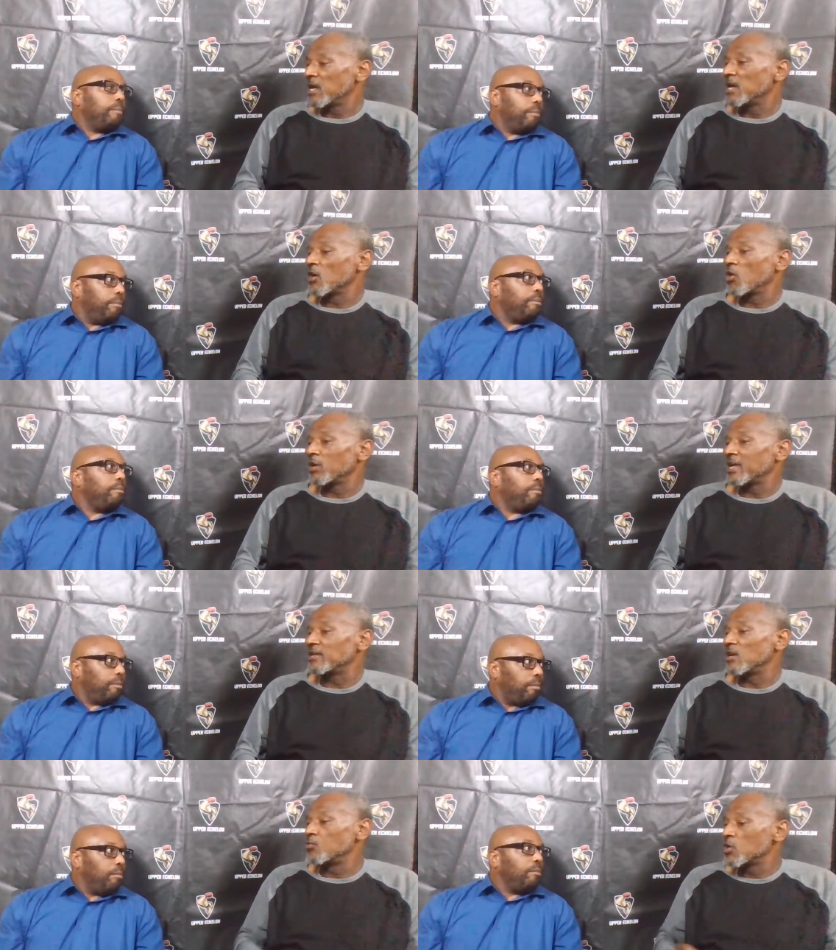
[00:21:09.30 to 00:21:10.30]
Speaker 1: and all
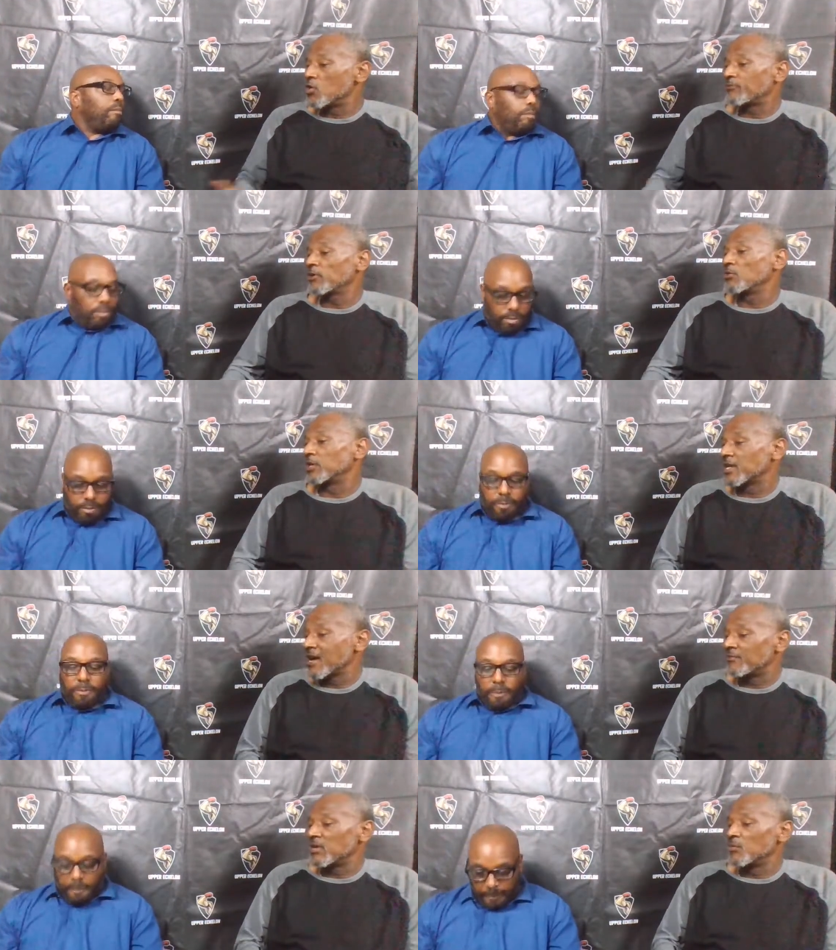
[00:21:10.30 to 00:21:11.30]
that, and we're going to flow
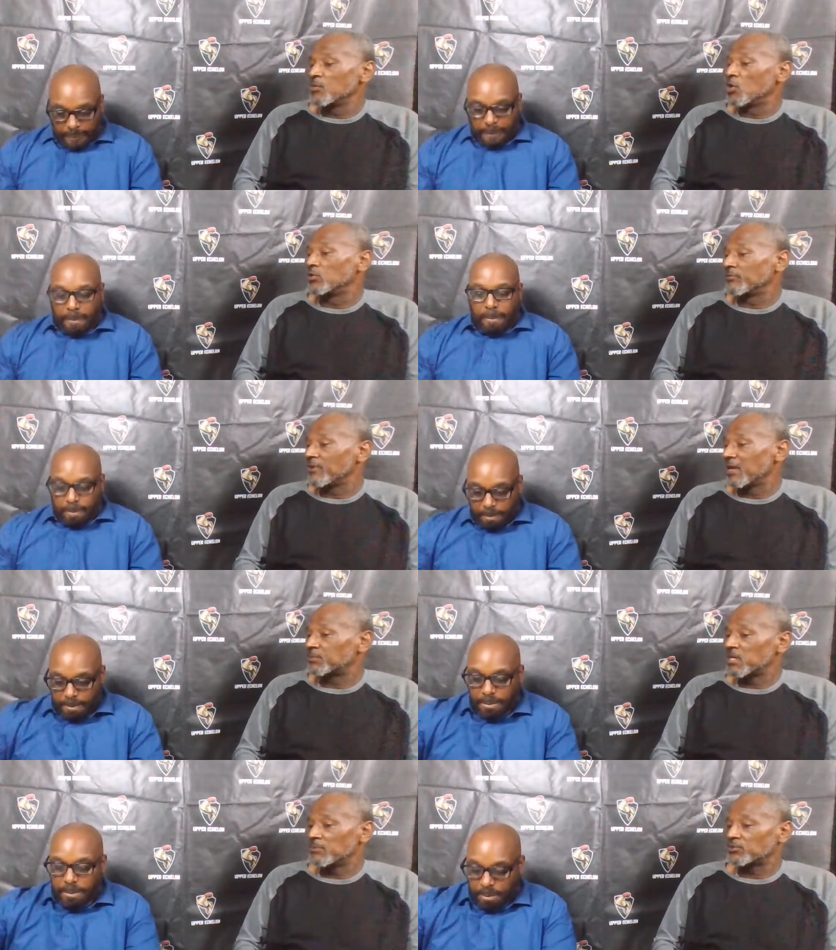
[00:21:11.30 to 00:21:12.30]
together and we're going to
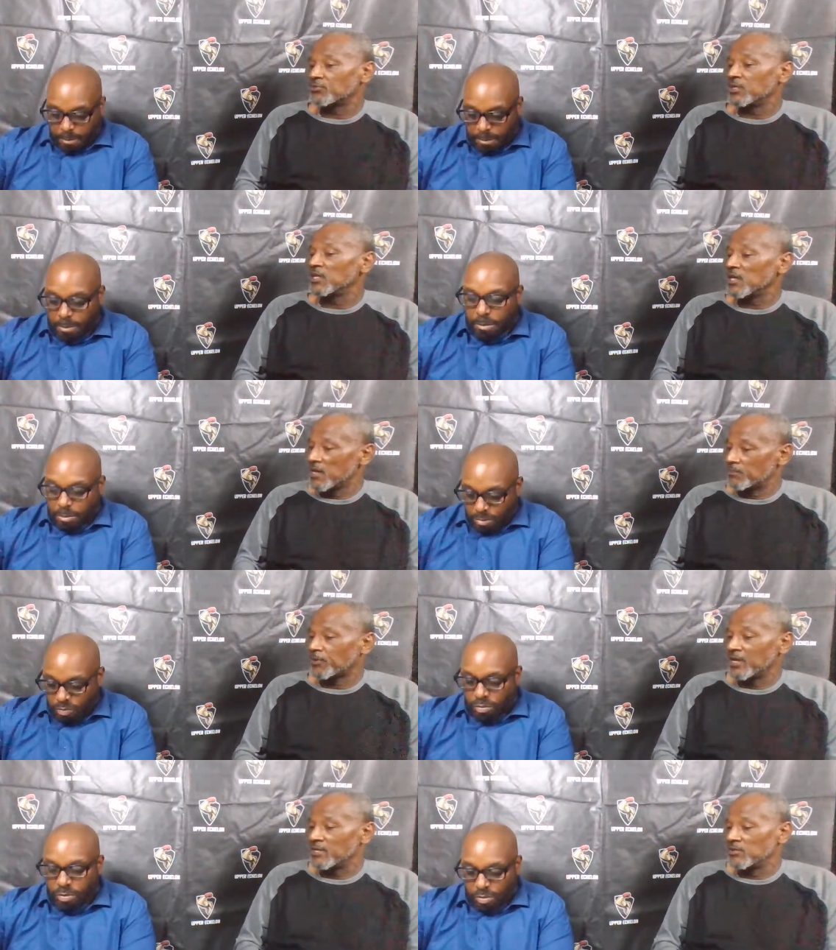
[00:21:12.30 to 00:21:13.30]
develop chemistry
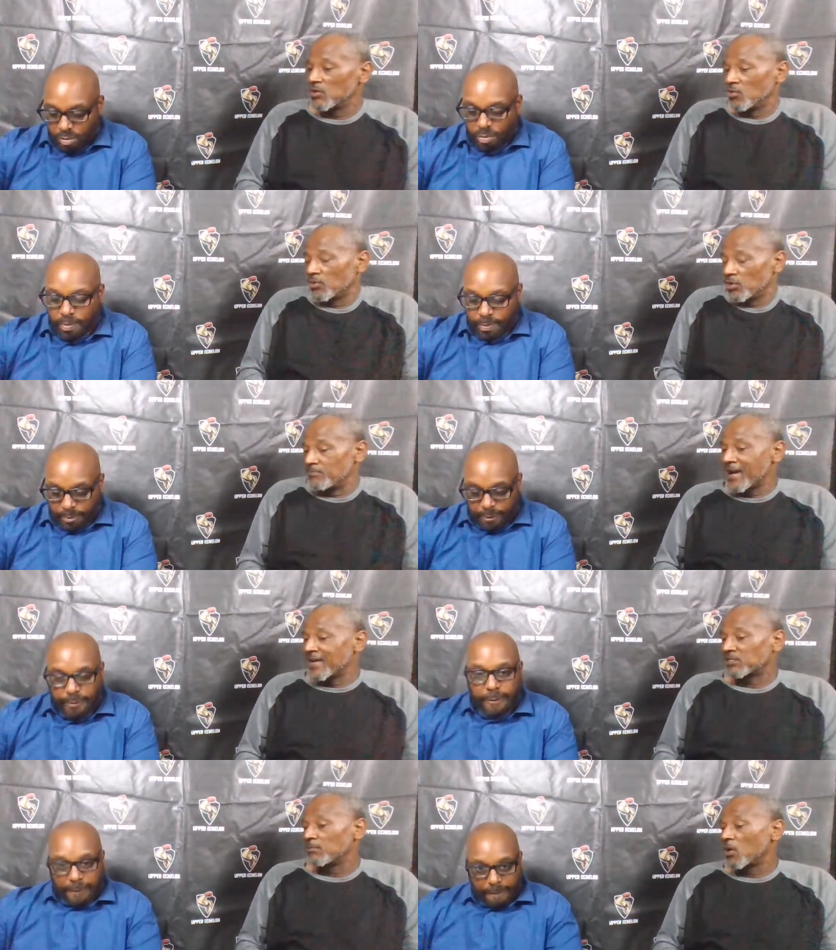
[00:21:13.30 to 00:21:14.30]
and play, you know, good
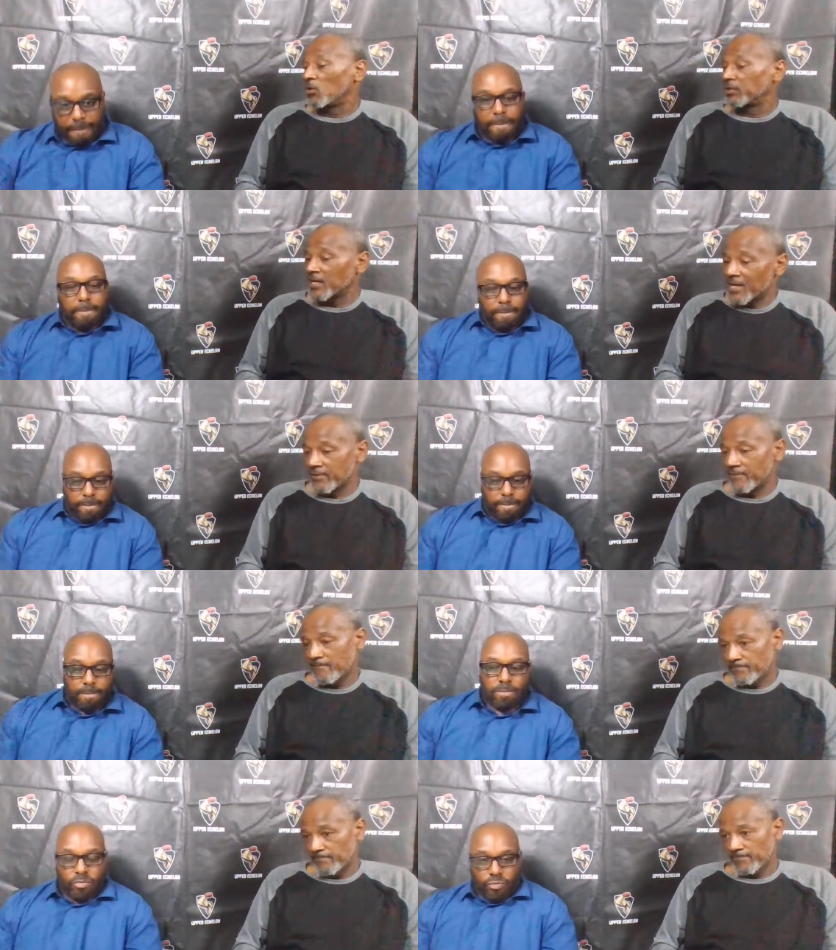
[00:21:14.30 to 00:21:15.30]
basketball together.
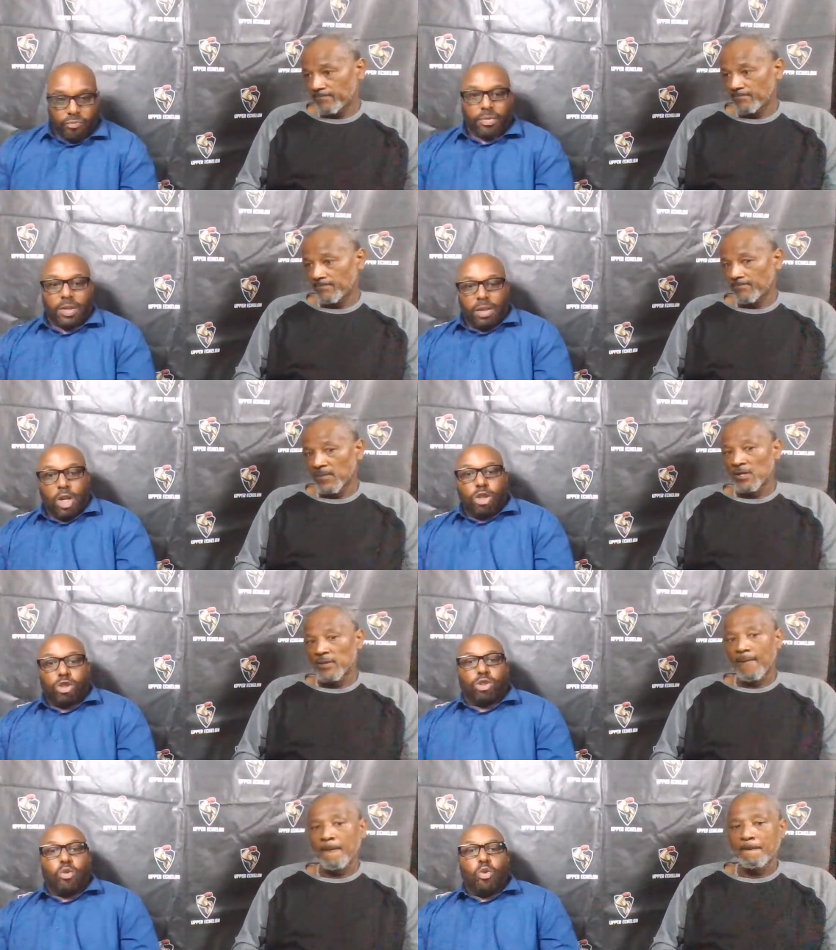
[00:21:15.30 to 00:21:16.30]
Speaker 2: Mm-hmm.
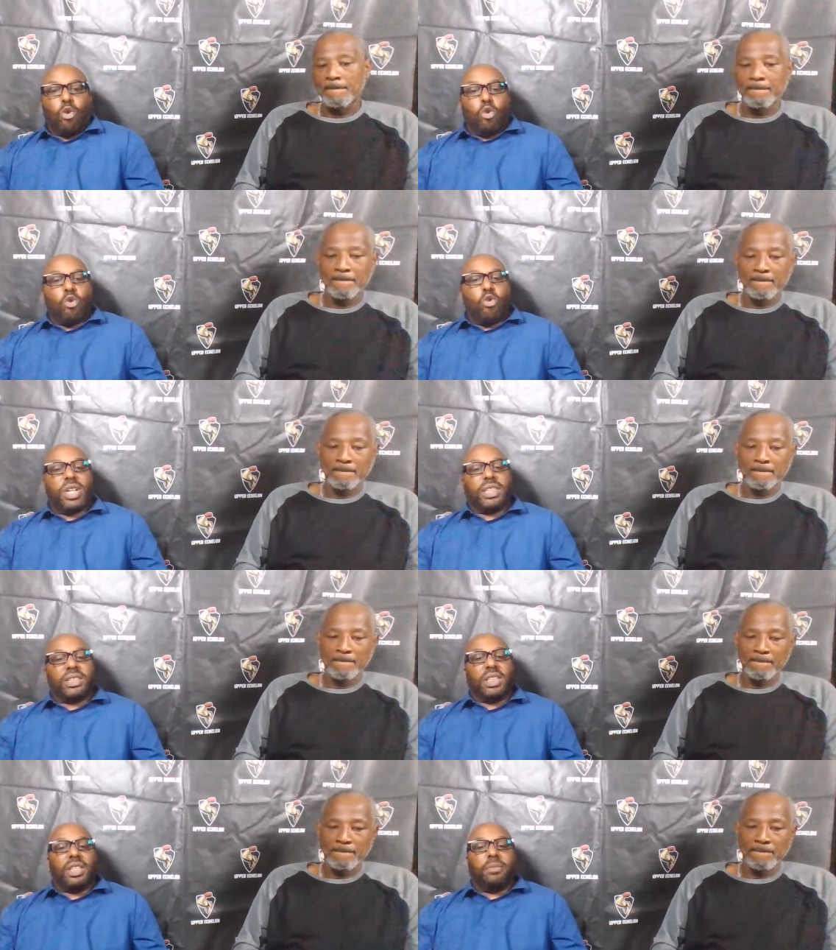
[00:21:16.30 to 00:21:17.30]
So on
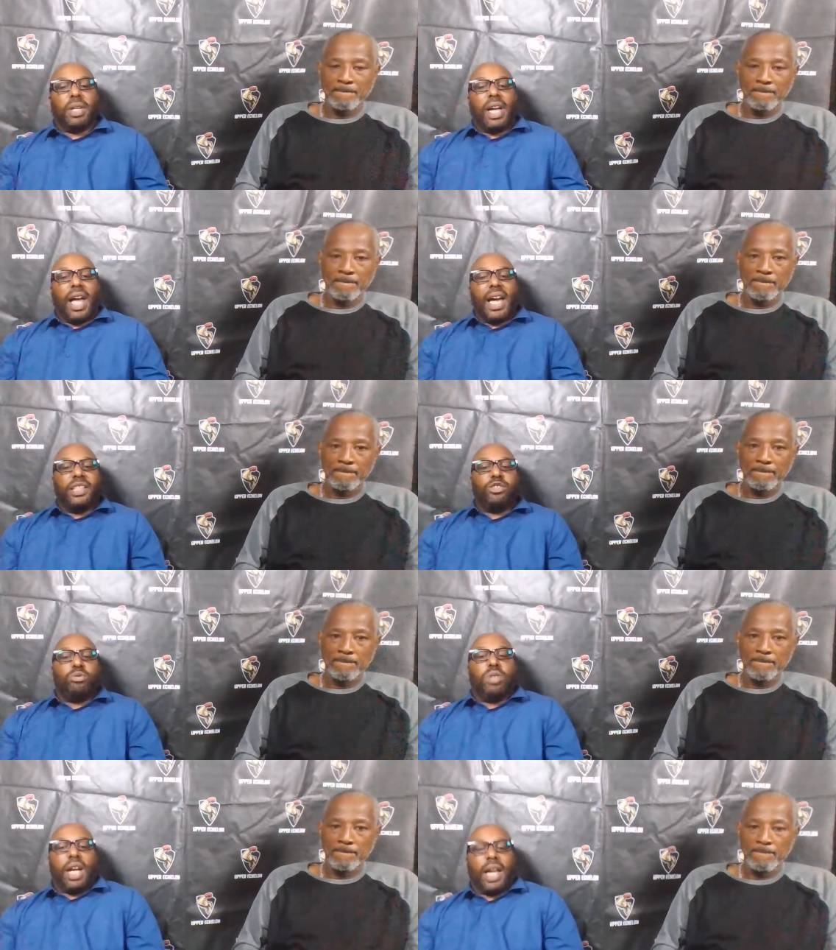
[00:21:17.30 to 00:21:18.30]
that team, how
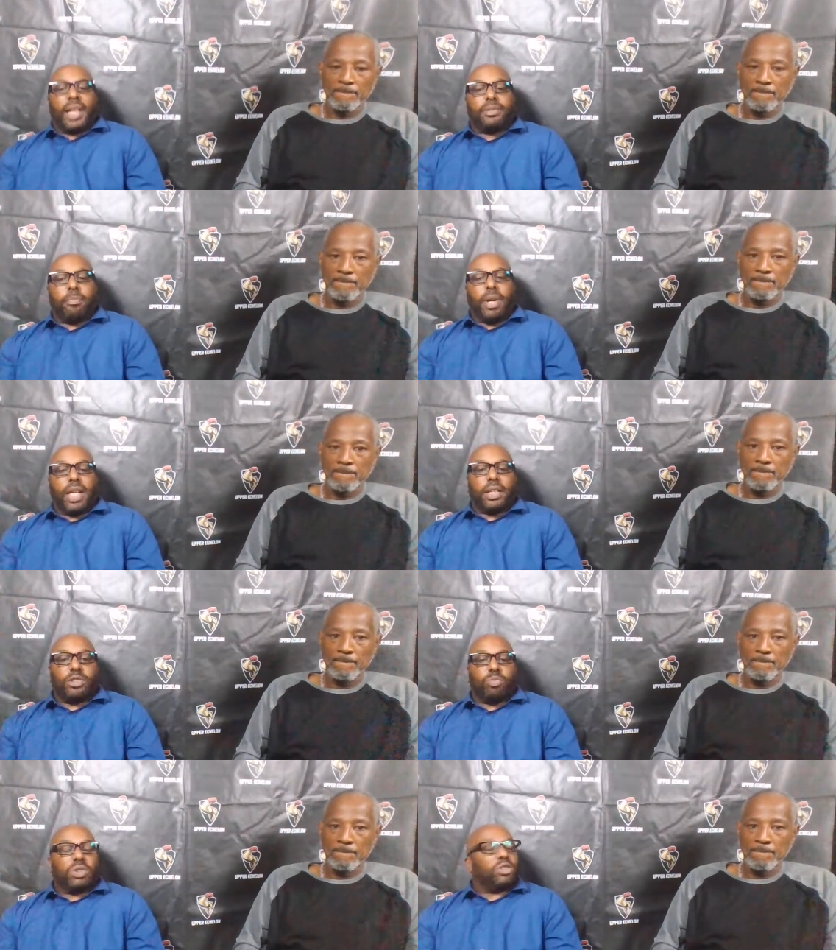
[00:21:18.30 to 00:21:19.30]
did you guys
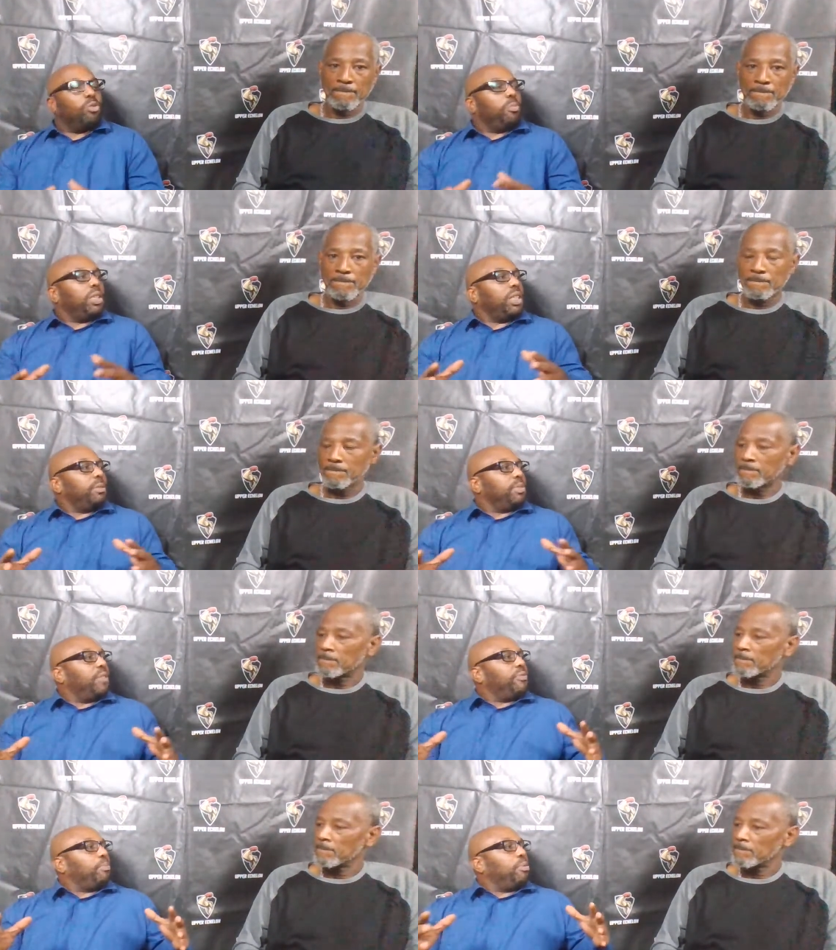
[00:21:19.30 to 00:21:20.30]
manage with so many
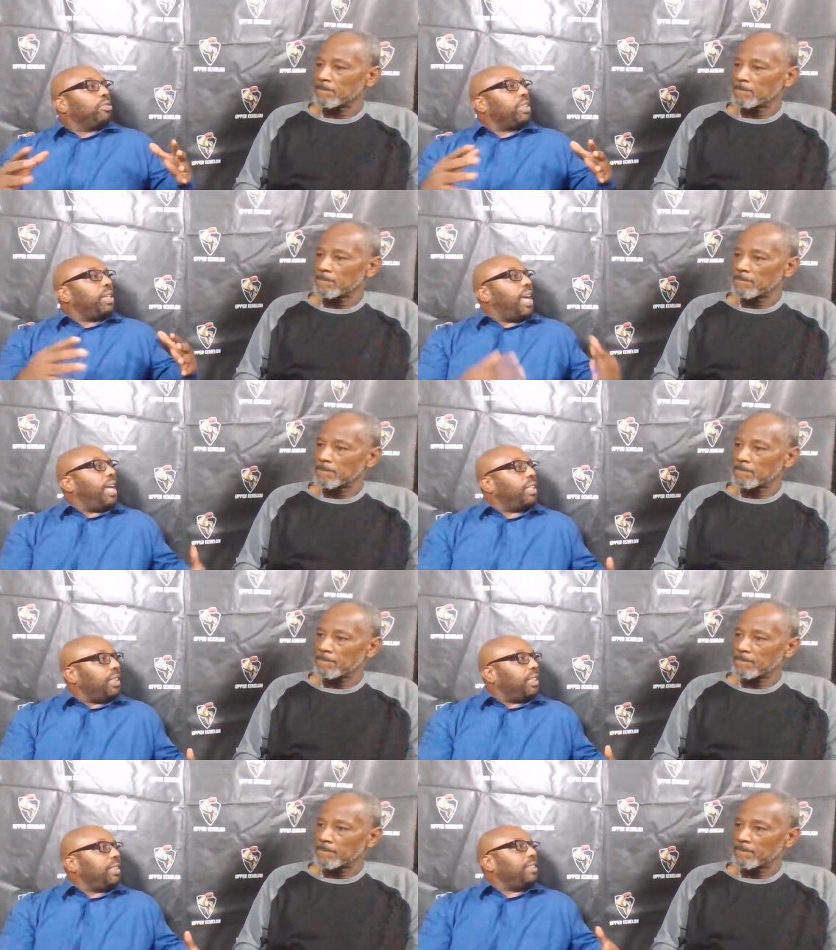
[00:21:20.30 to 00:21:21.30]
different personalities